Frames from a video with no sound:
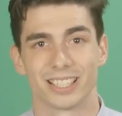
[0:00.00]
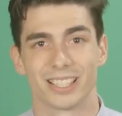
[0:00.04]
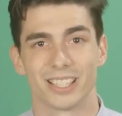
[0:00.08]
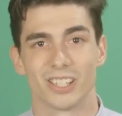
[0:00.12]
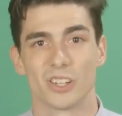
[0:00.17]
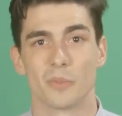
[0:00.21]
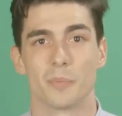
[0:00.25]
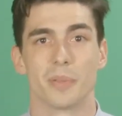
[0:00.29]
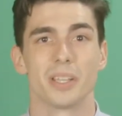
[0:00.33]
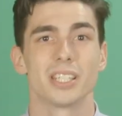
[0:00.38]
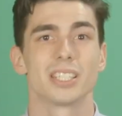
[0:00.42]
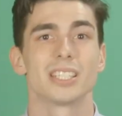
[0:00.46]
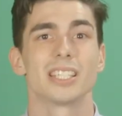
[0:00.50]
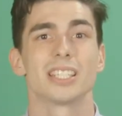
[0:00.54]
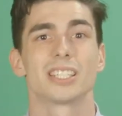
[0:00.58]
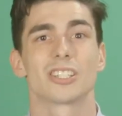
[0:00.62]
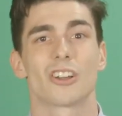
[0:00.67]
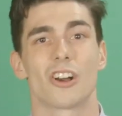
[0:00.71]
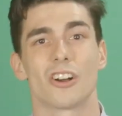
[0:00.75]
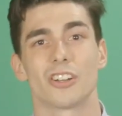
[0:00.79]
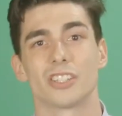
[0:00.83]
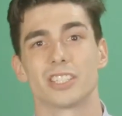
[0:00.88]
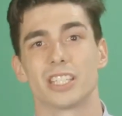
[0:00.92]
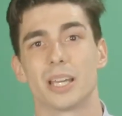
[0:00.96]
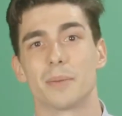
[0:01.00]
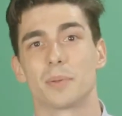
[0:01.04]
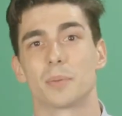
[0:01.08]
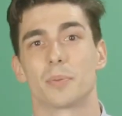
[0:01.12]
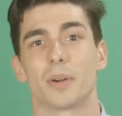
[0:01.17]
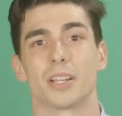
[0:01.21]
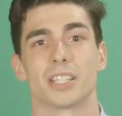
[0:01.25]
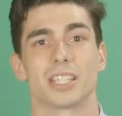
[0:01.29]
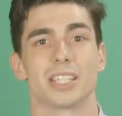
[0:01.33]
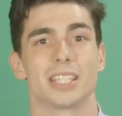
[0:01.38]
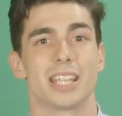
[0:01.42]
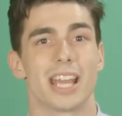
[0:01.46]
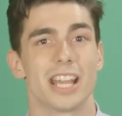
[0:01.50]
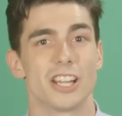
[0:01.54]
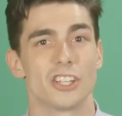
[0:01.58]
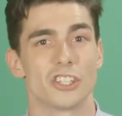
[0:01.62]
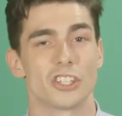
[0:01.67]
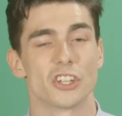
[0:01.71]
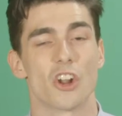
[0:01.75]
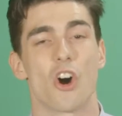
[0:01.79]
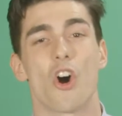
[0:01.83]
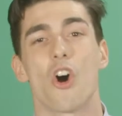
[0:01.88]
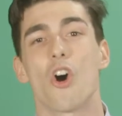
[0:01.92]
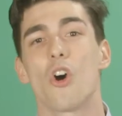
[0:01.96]
Your business concept
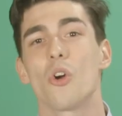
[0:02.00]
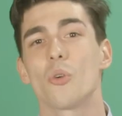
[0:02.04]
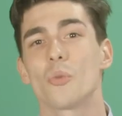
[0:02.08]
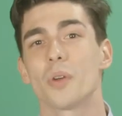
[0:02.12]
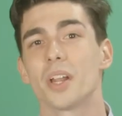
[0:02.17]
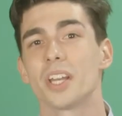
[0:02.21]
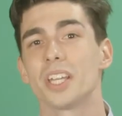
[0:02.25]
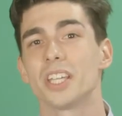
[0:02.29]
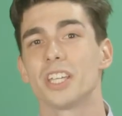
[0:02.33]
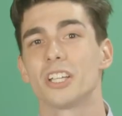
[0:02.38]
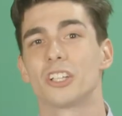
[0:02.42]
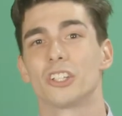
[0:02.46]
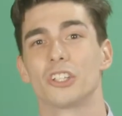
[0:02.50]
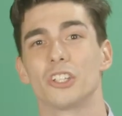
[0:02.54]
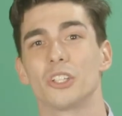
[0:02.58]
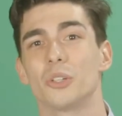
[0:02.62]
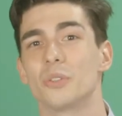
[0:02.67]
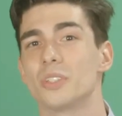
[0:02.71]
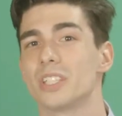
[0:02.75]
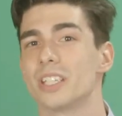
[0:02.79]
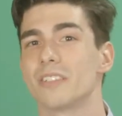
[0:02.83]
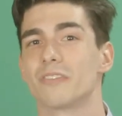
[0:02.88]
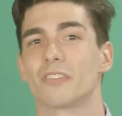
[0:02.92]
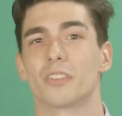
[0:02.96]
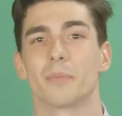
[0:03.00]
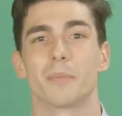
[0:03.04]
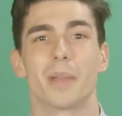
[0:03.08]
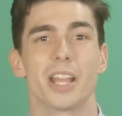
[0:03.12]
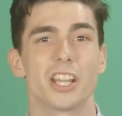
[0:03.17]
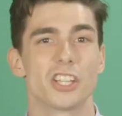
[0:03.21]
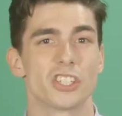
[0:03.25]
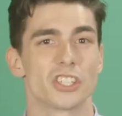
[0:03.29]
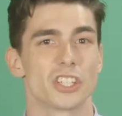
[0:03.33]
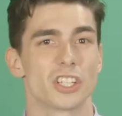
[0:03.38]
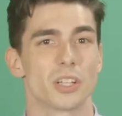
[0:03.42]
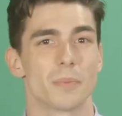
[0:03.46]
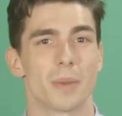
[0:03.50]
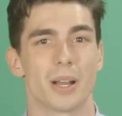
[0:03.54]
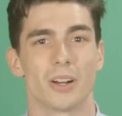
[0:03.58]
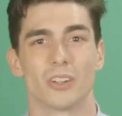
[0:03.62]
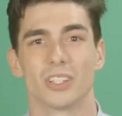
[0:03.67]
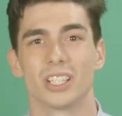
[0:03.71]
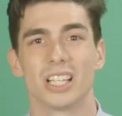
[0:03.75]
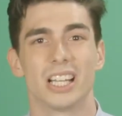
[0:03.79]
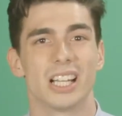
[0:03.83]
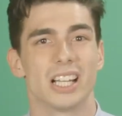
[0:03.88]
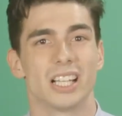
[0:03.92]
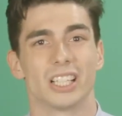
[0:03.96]
presentation already includes information
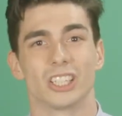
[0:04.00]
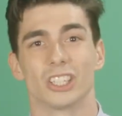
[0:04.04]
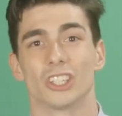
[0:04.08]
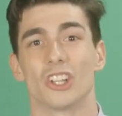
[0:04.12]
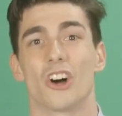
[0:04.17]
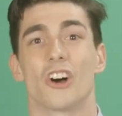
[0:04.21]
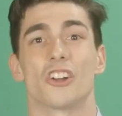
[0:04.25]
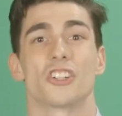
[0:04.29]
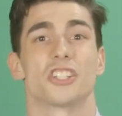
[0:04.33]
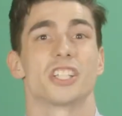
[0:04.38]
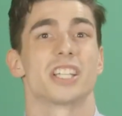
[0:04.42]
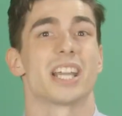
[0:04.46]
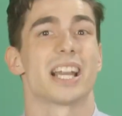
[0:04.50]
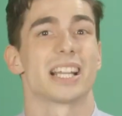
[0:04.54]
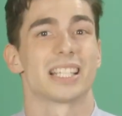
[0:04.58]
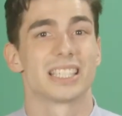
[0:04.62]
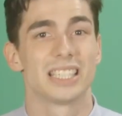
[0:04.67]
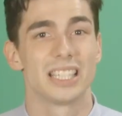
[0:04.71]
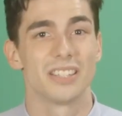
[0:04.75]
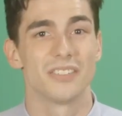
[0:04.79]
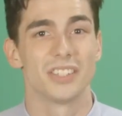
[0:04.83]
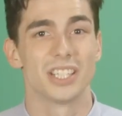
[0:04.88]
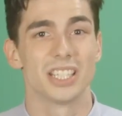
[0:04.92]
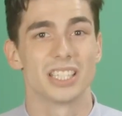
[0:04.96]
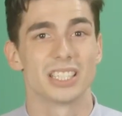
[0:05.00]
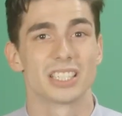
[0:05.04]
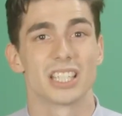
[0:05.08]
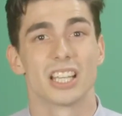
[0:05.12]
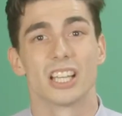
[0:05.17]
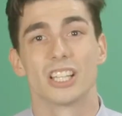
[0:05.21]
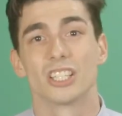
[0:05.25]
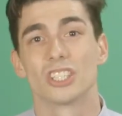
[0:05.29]
about launching activities.